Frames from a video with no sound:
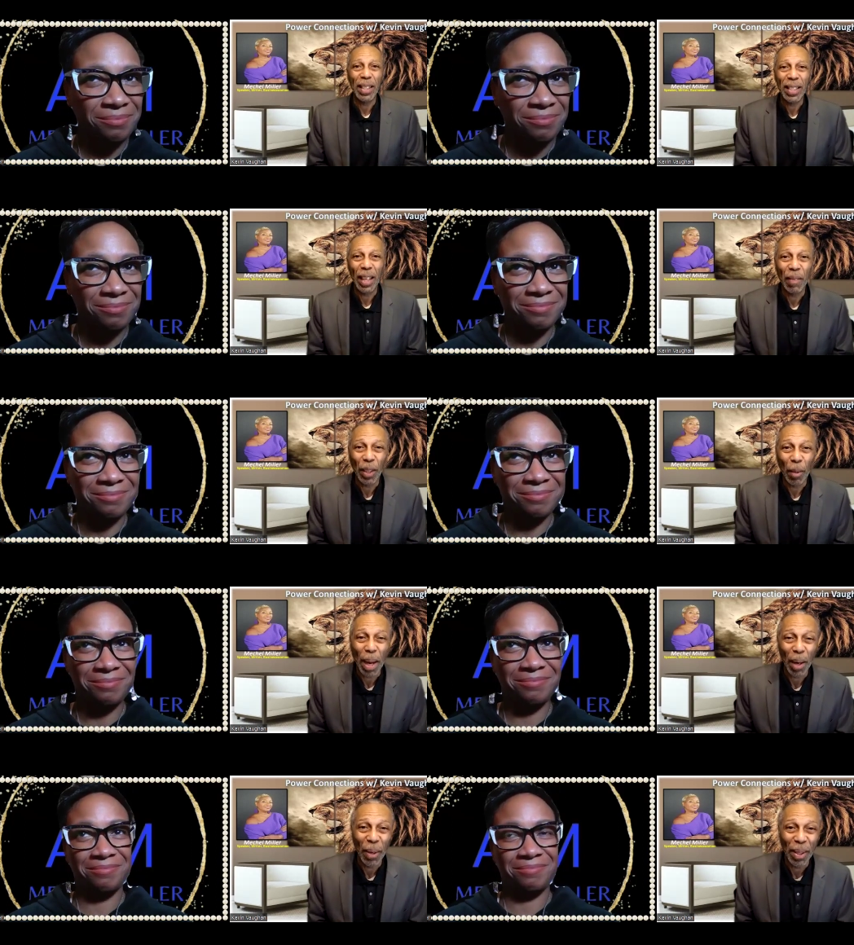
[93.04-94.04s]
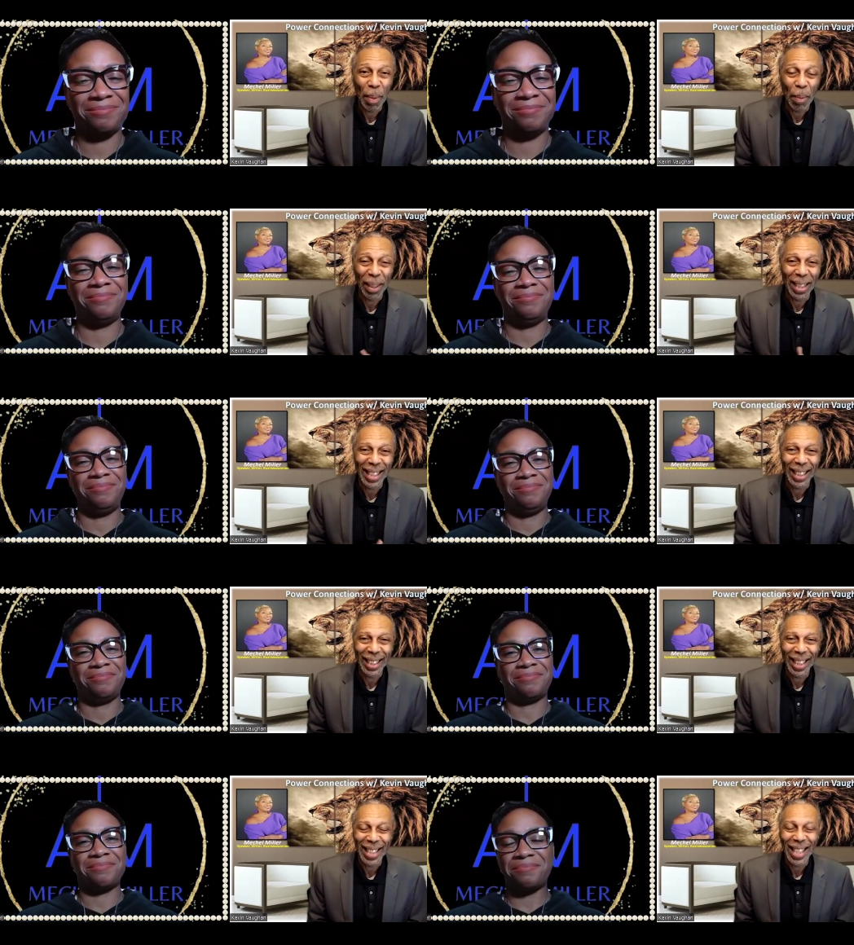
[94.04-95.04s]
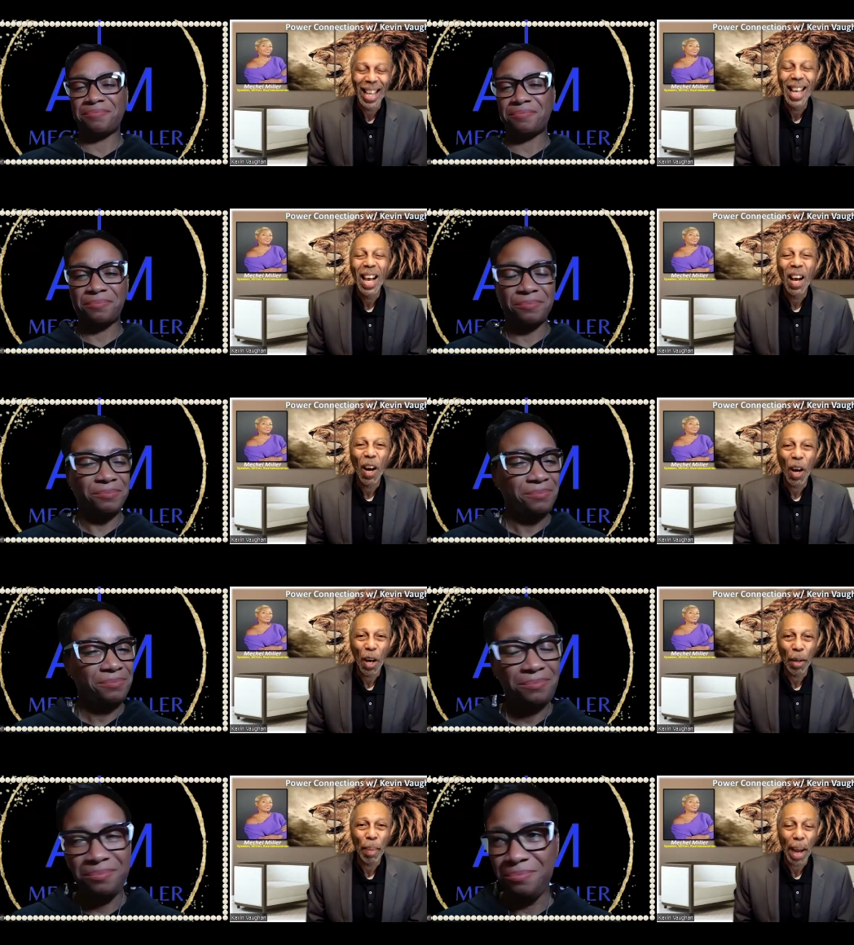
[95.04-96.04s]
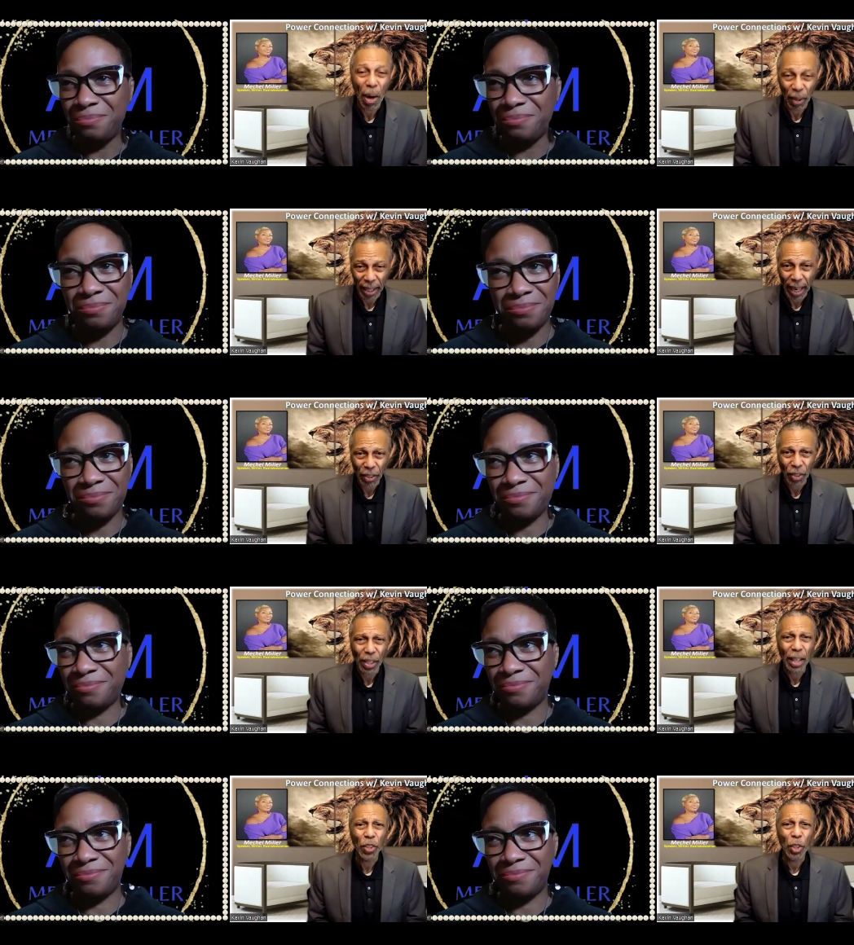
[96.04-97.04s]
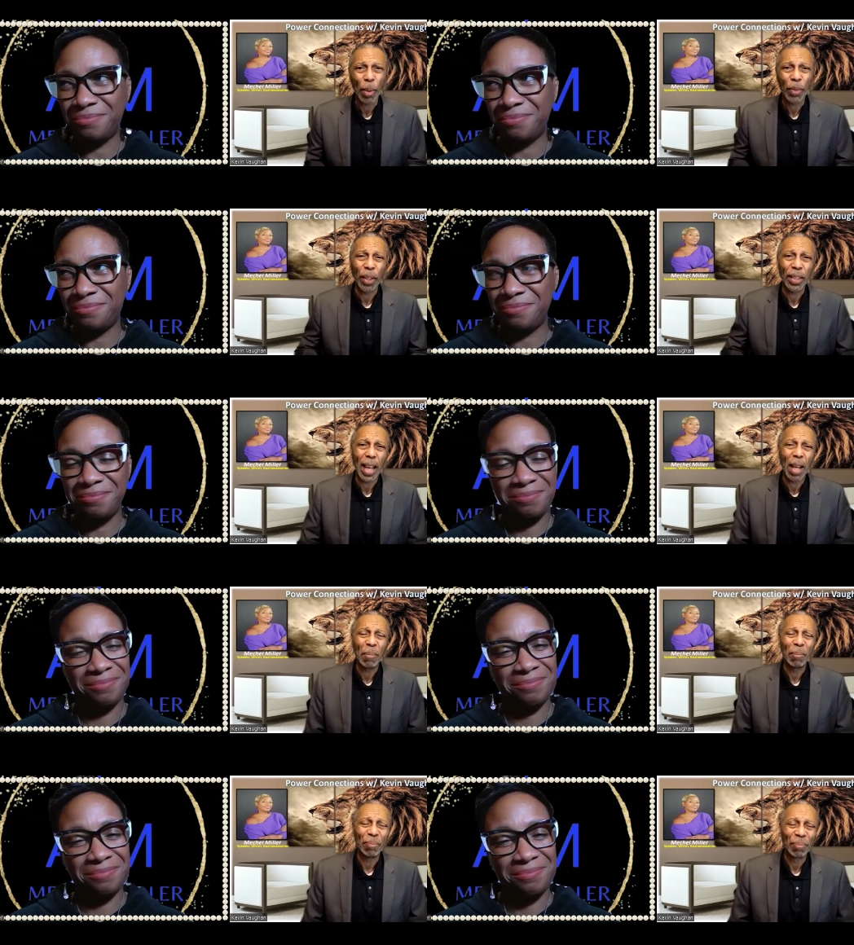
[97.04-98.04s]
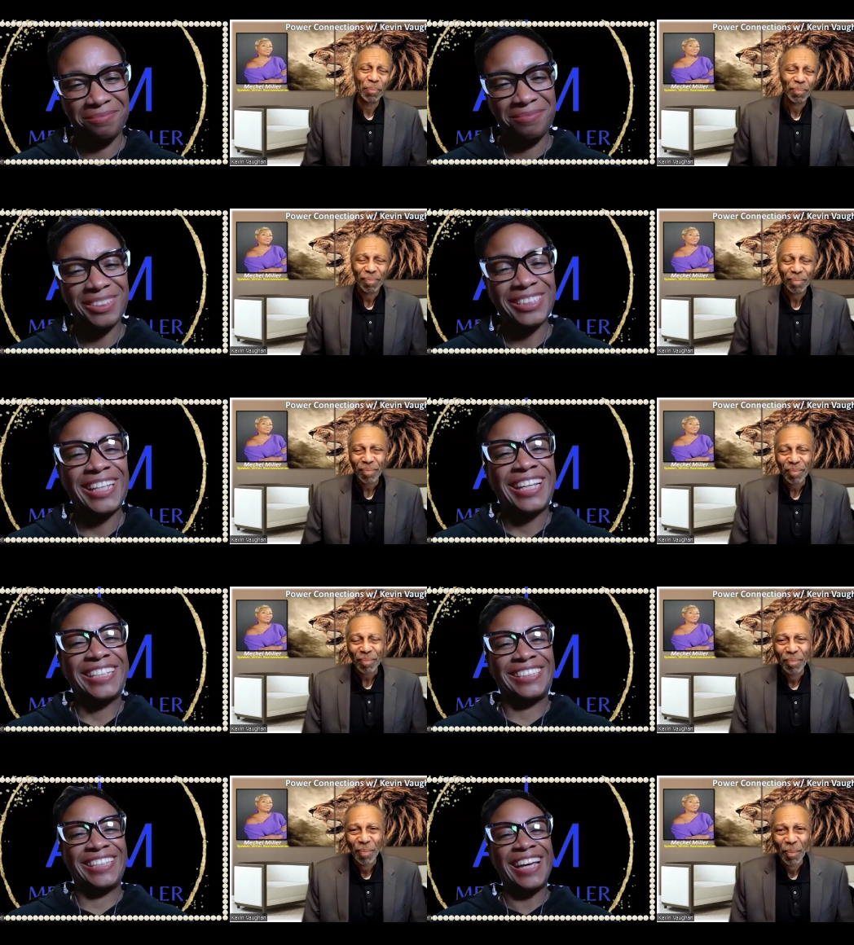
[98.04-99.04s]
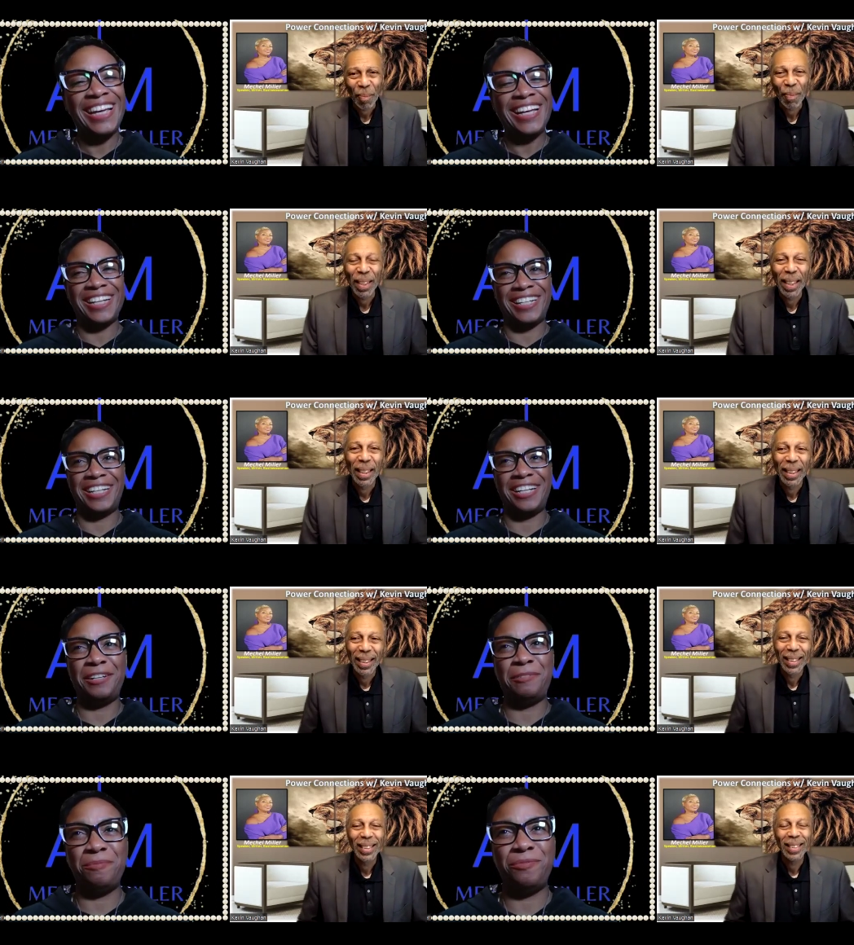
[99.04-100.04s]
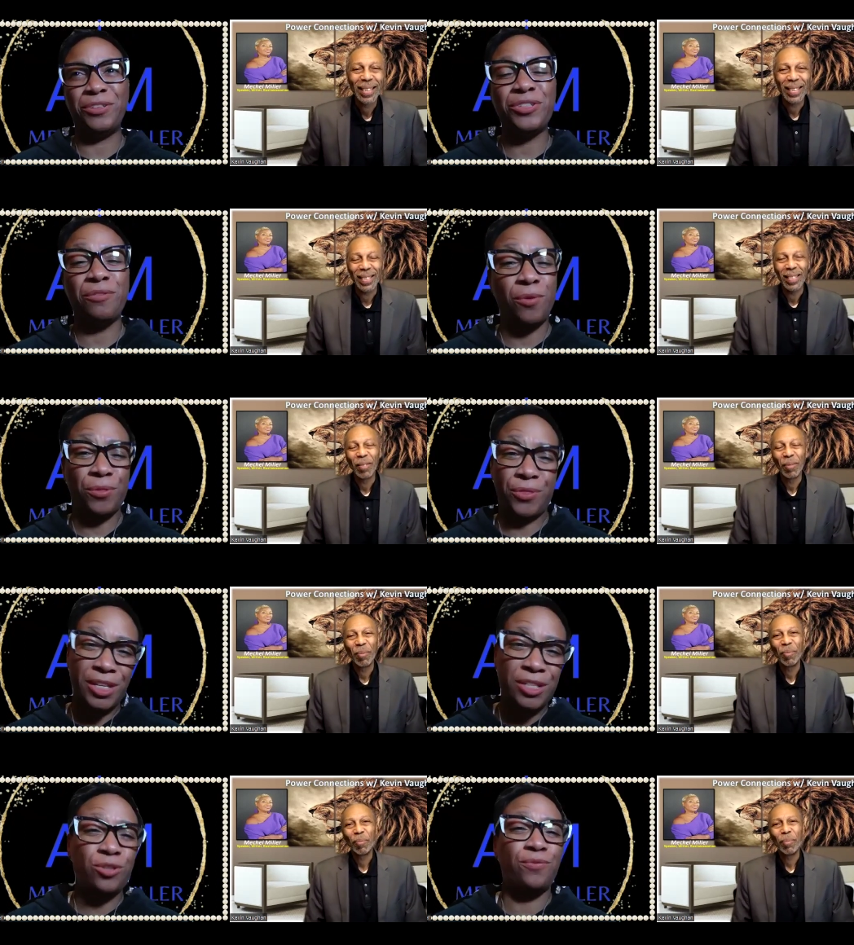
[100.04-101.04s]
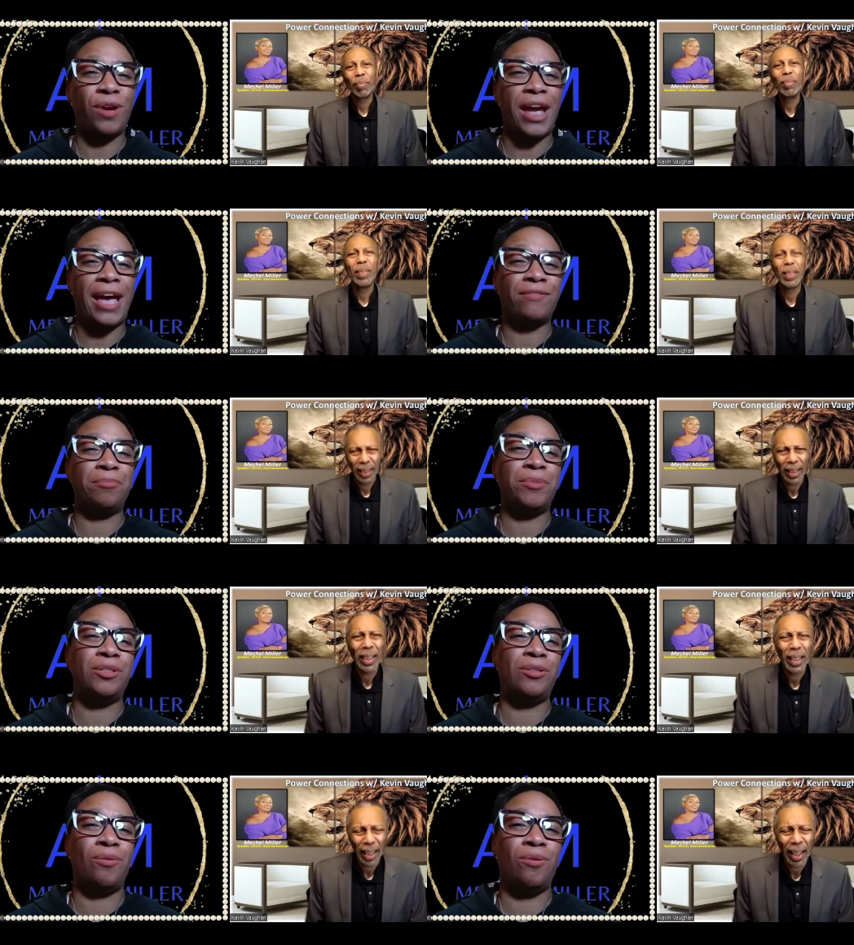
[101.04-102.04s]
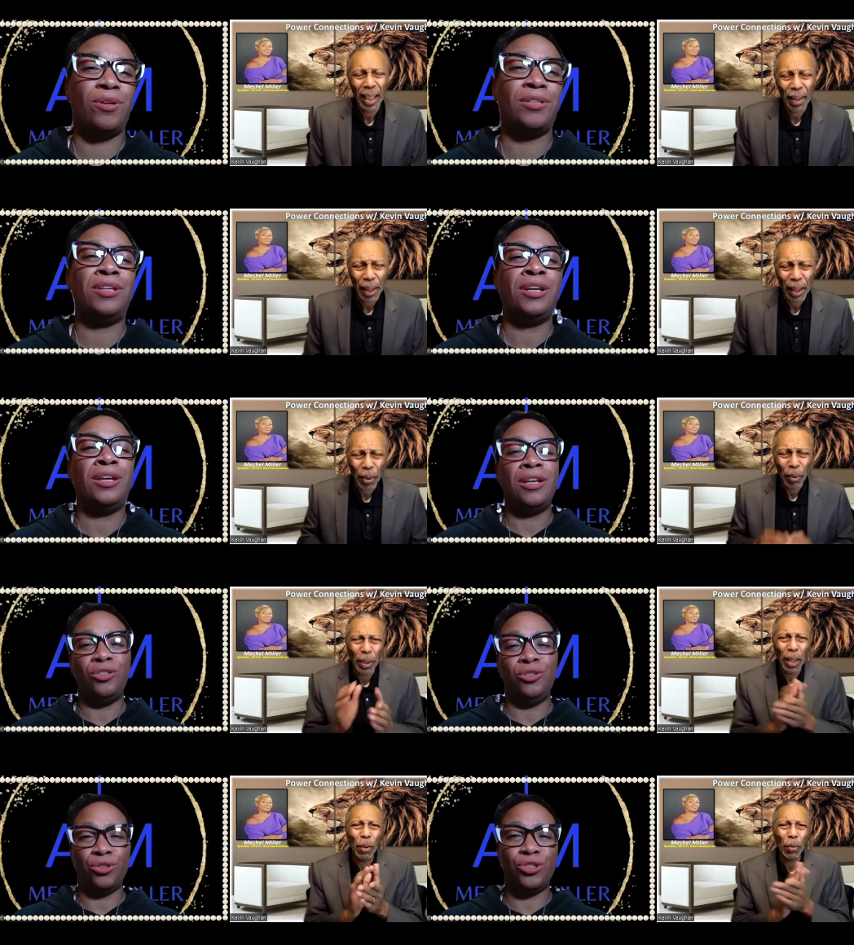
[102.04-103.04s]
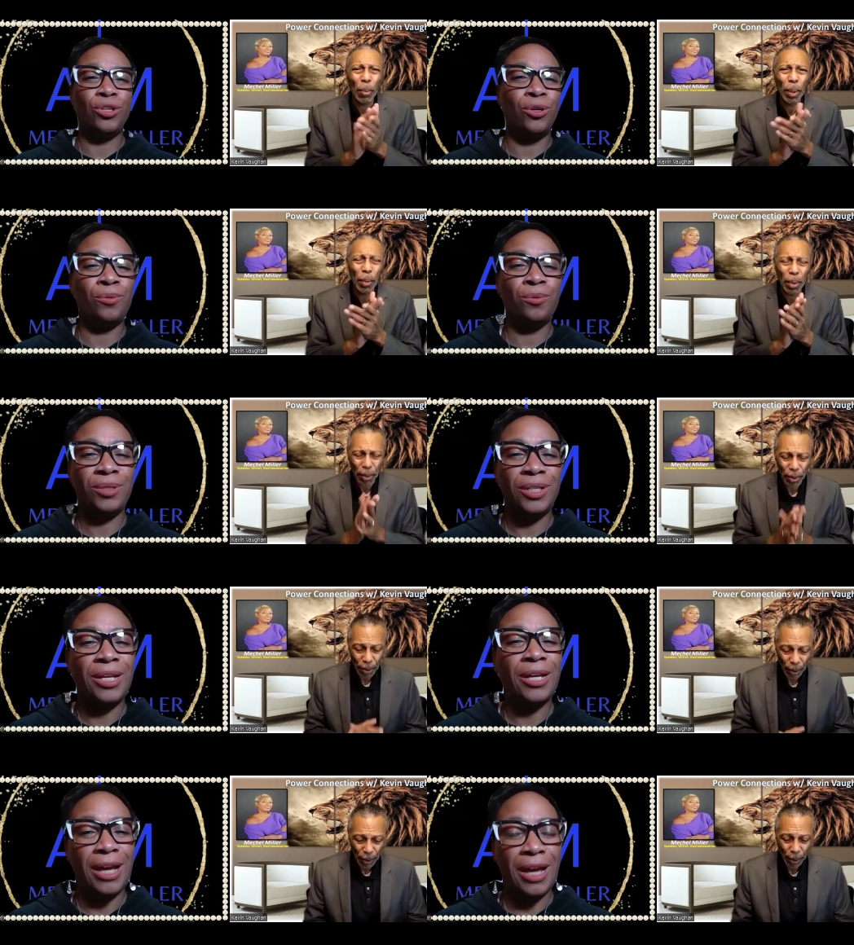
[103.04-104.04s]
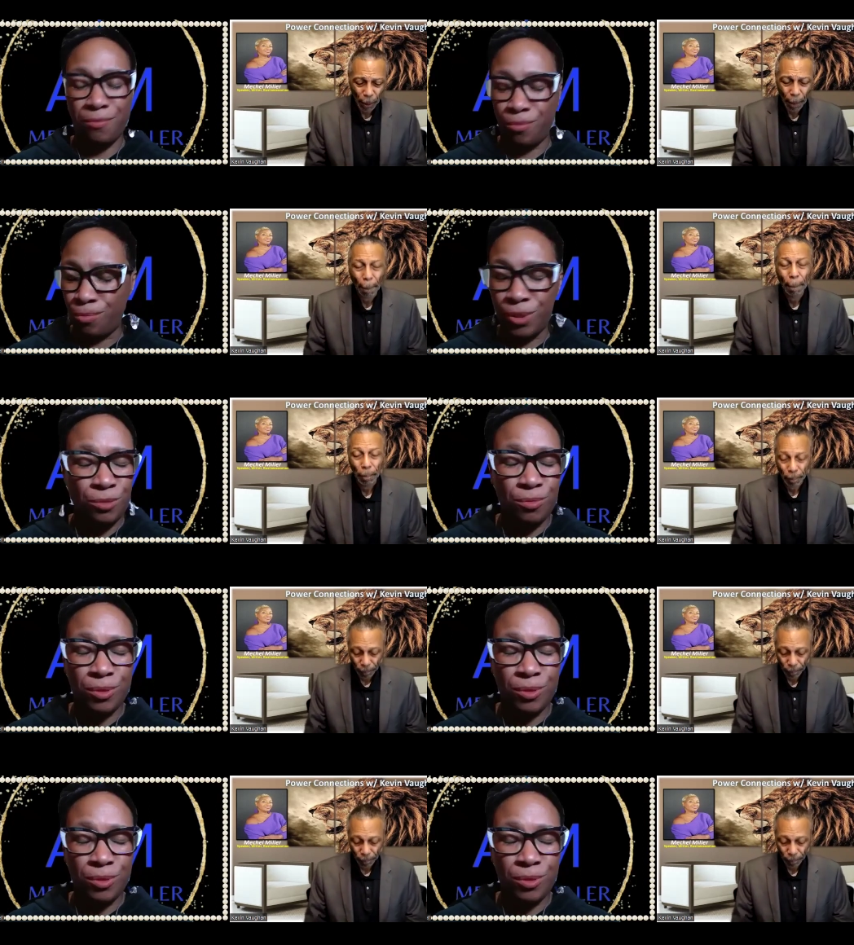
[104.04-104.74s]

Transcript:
Speaker 1: and this evening, no matter when people listening to this on Power Connections. Thank you so much for your time.
Speaker 2: Yeah. Um, first of all, thank you for having me on. Thank you. Thank you. I really,